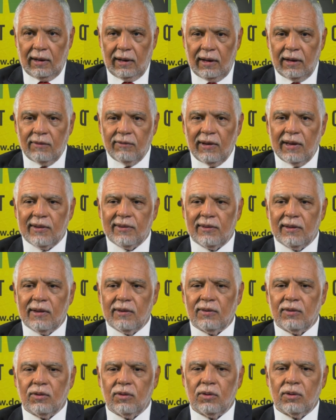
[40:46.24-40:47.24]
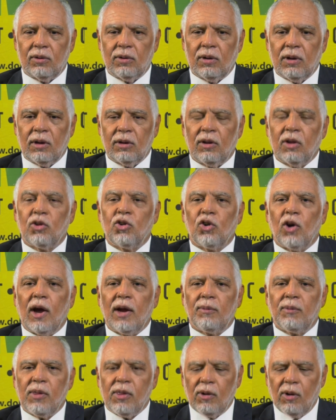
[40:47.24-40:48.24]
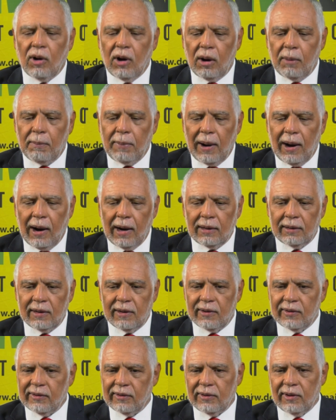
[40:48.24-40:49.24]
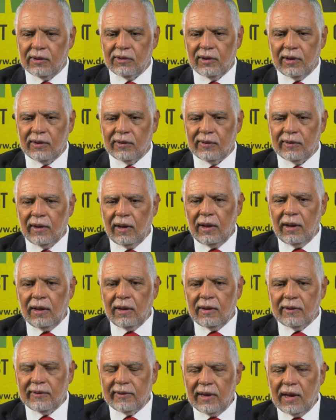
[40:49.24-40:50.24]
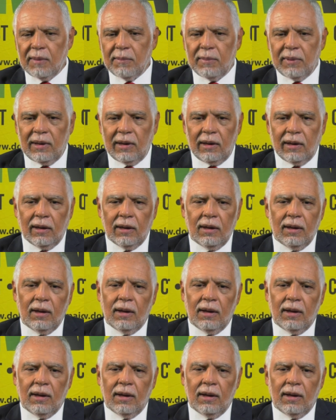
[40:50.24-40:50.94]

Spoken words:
investors to join with our partners such as CME,